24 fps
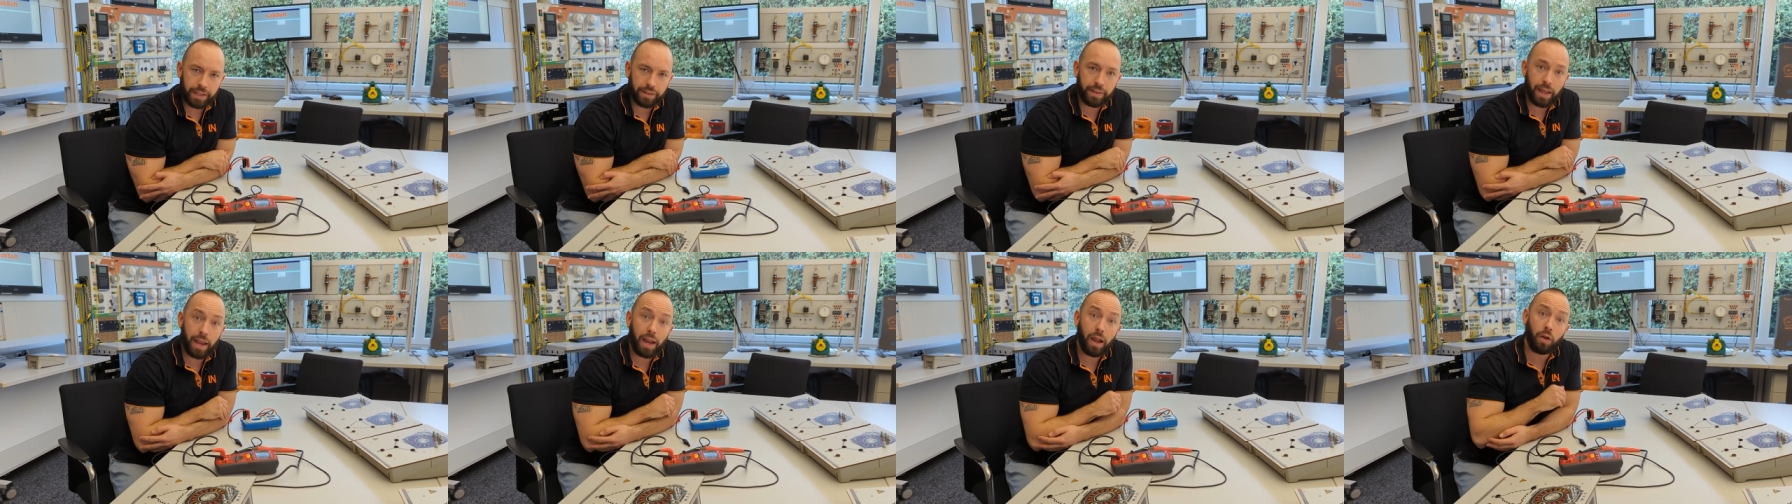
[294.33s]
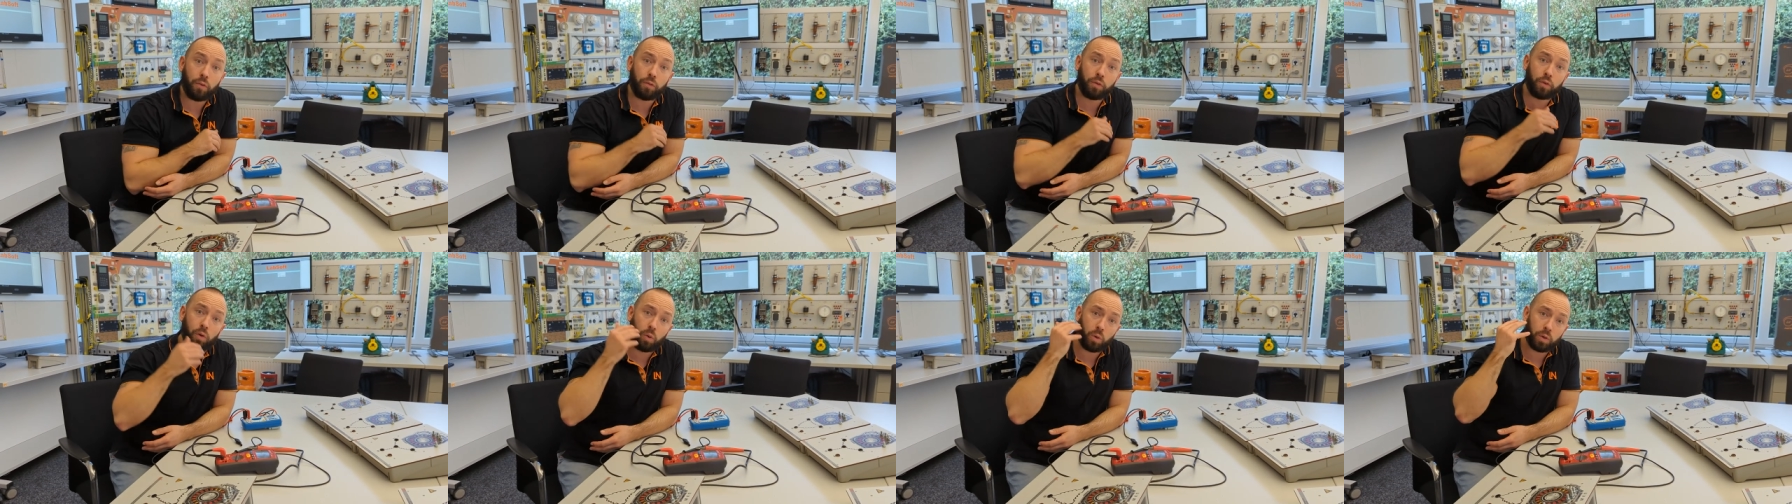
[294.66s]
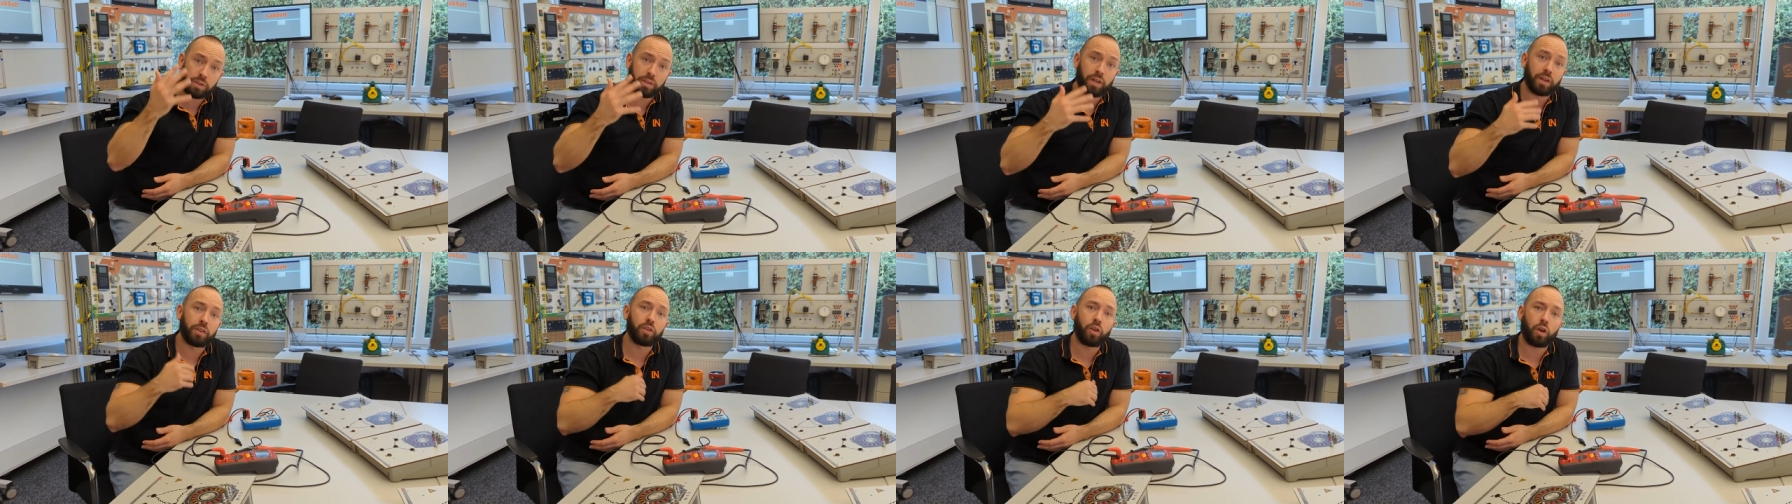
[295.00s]
And they of
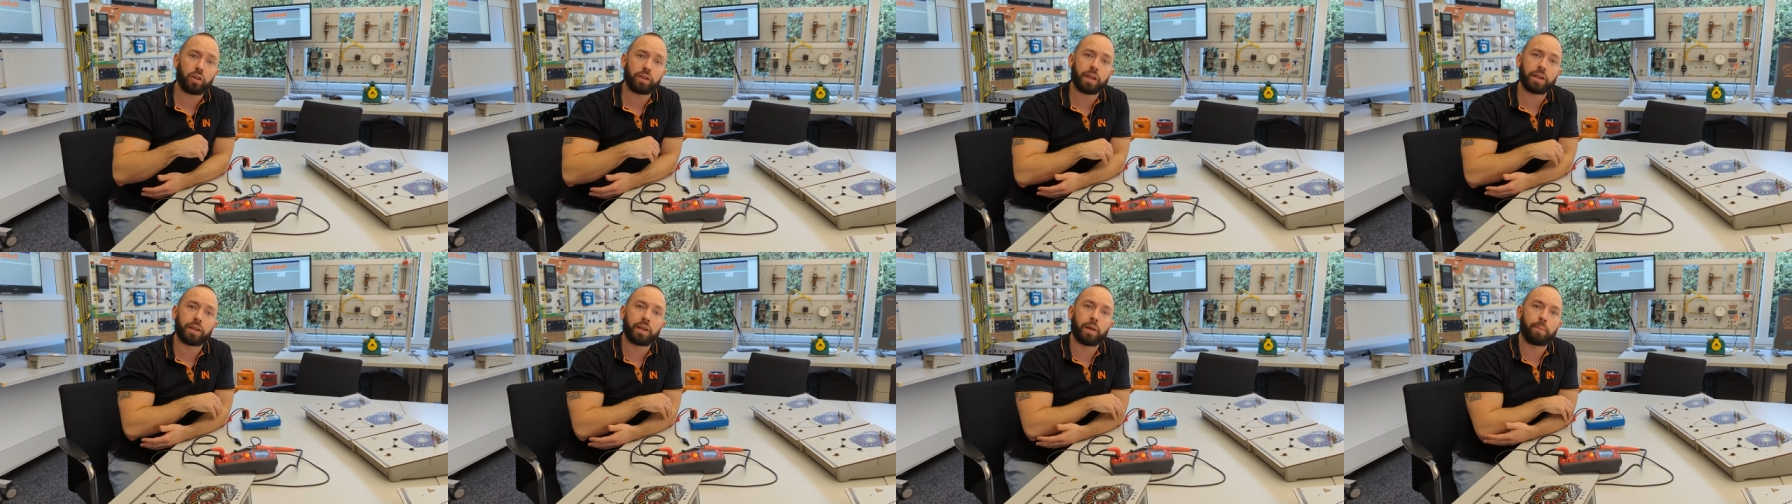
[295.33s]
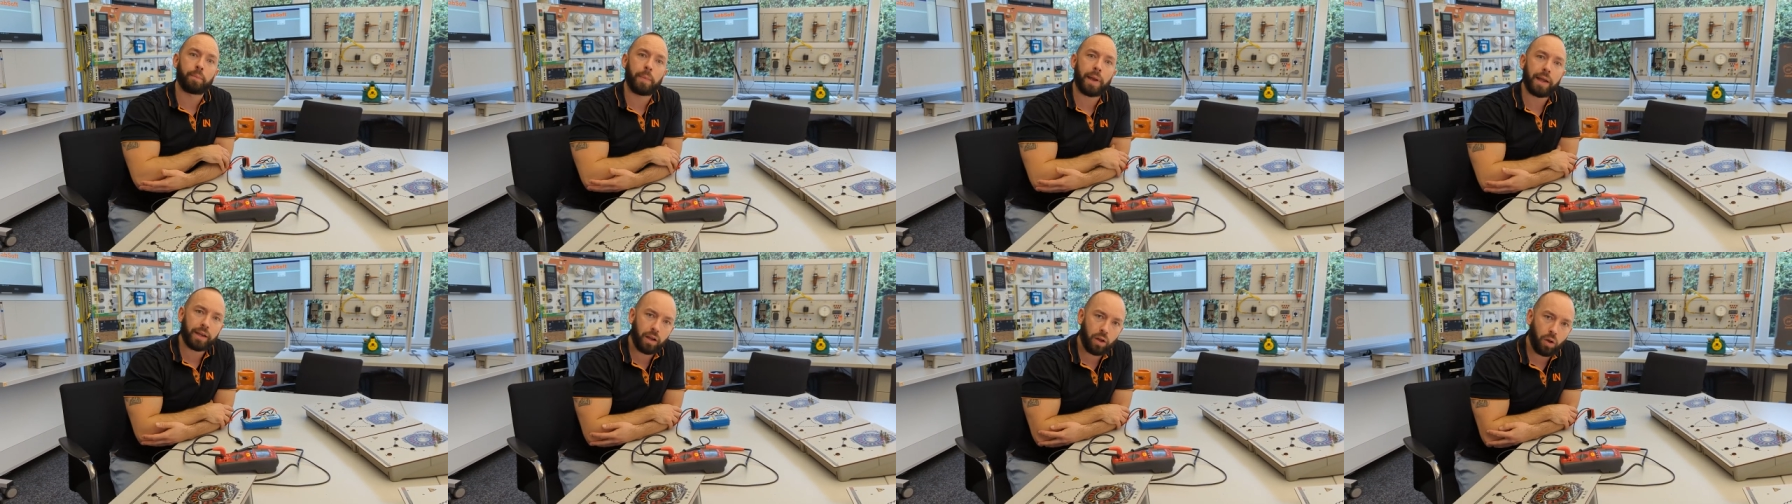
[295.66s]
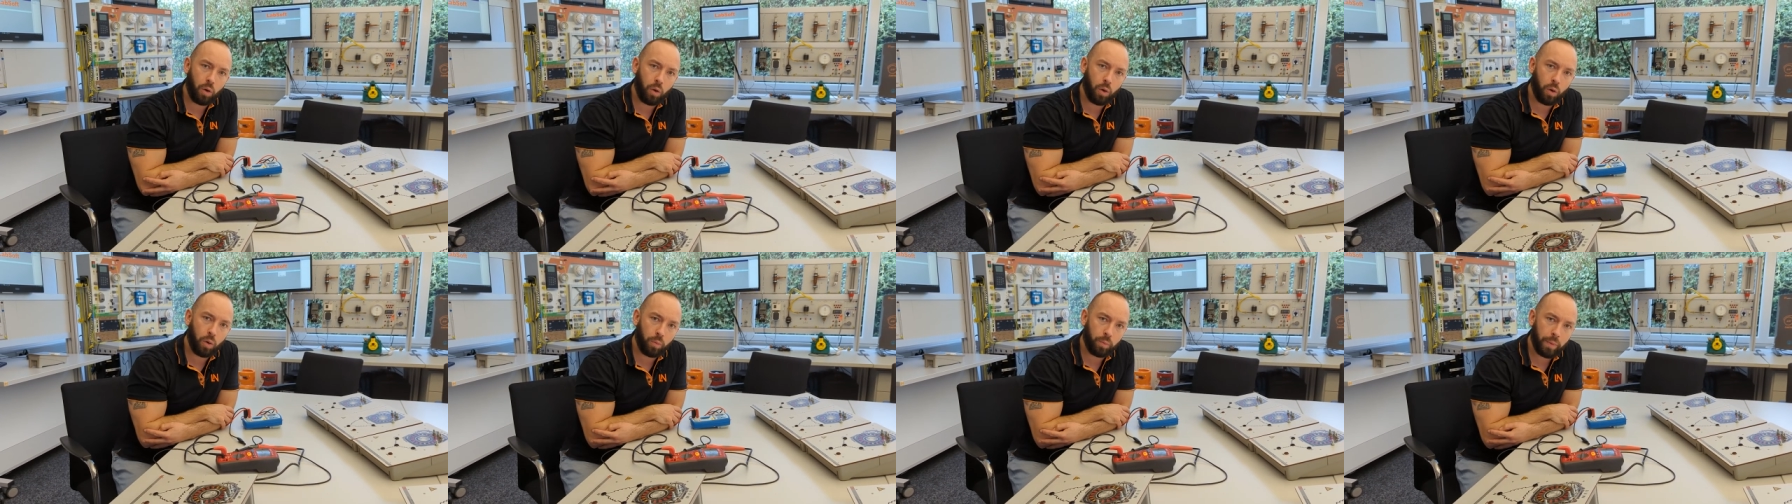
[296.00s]
course are not in the mega
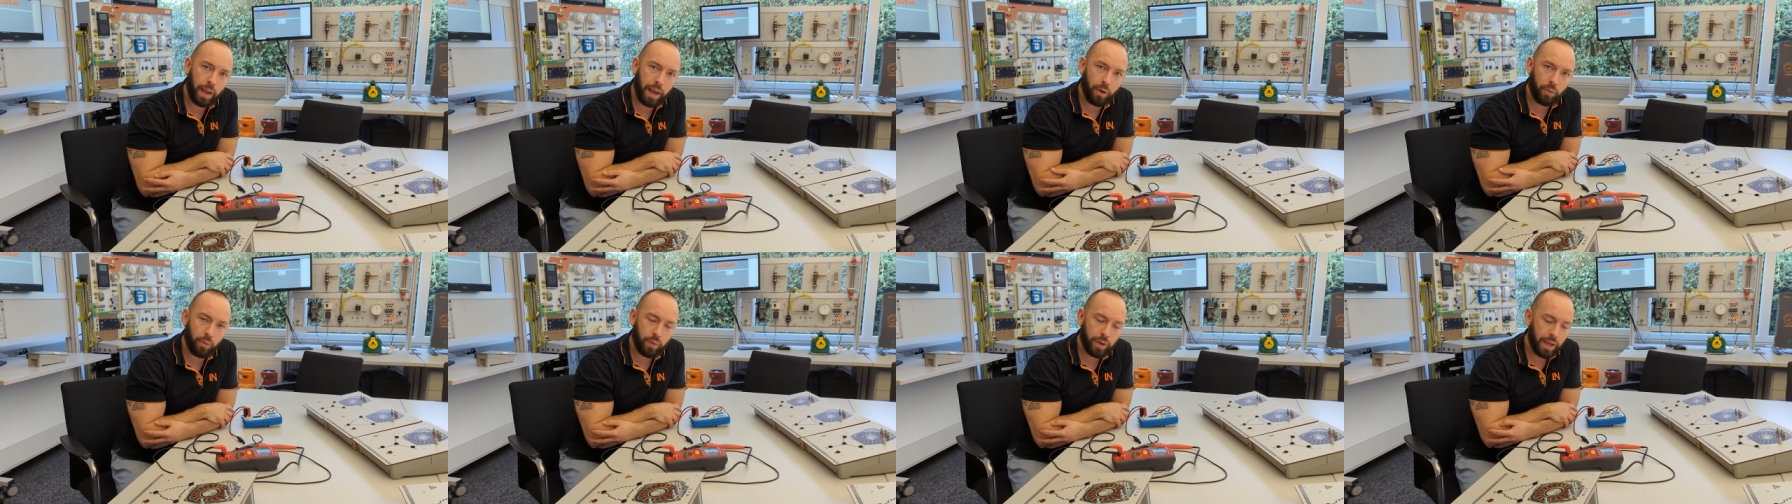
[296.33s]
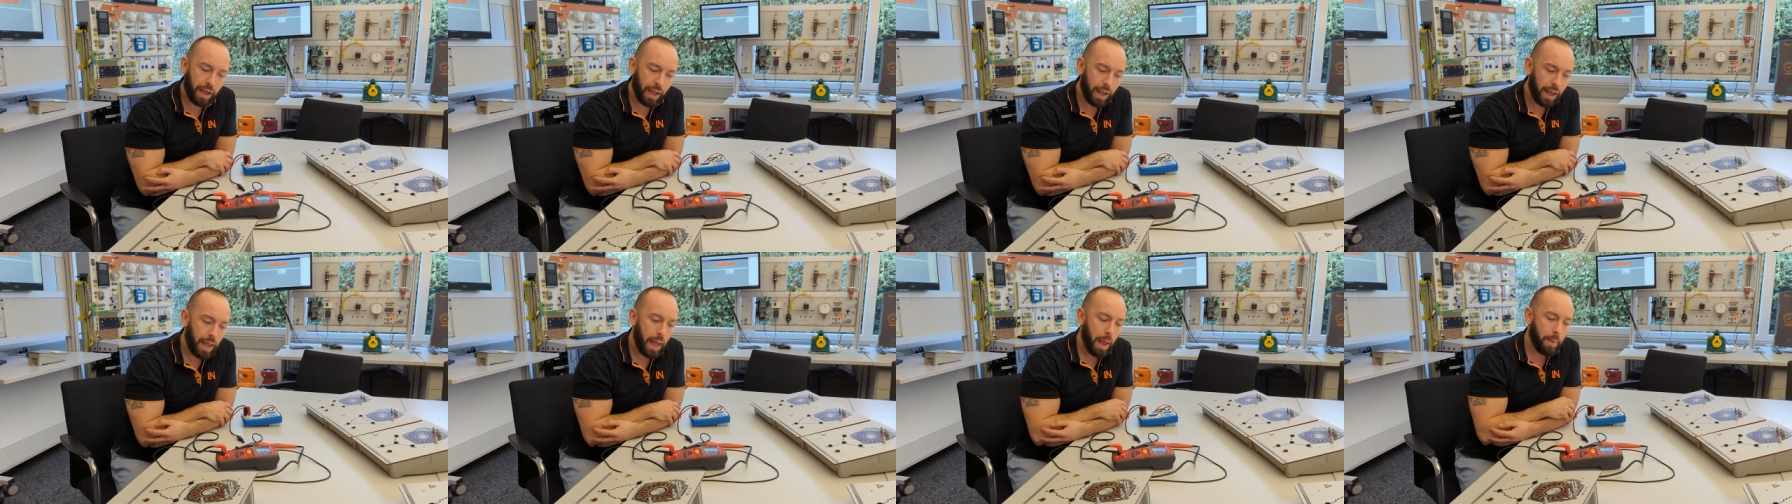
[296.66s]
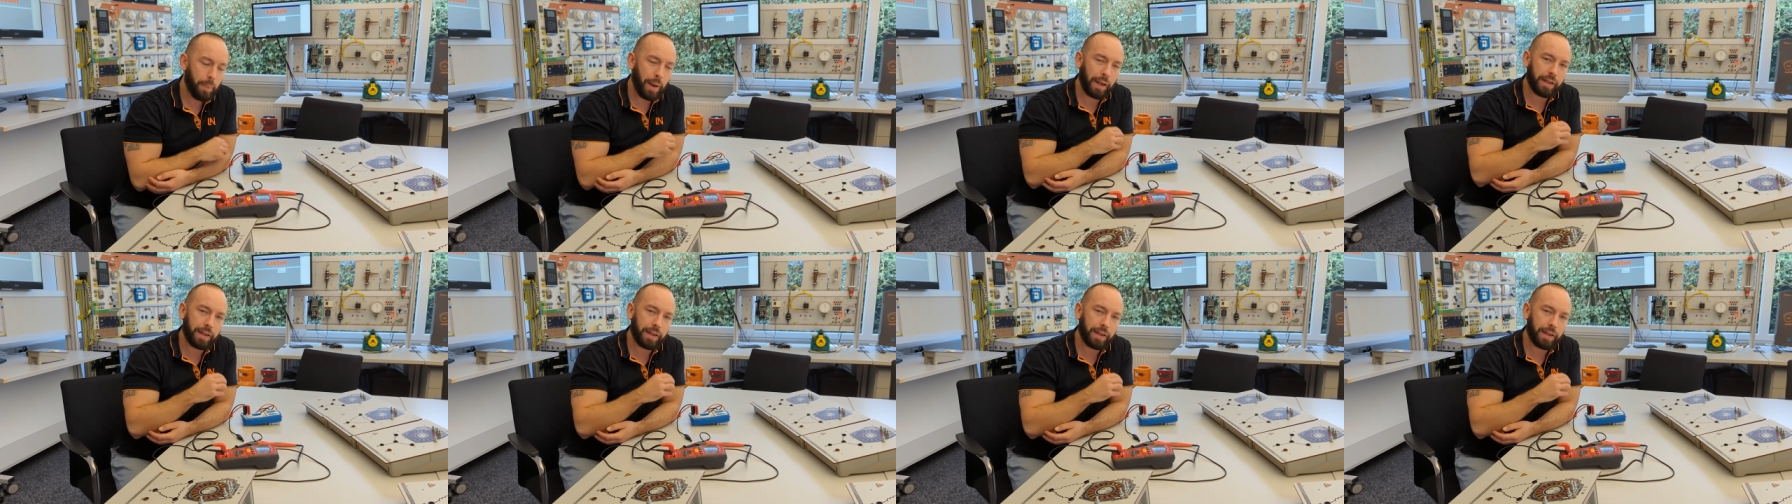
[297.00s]
ohm area,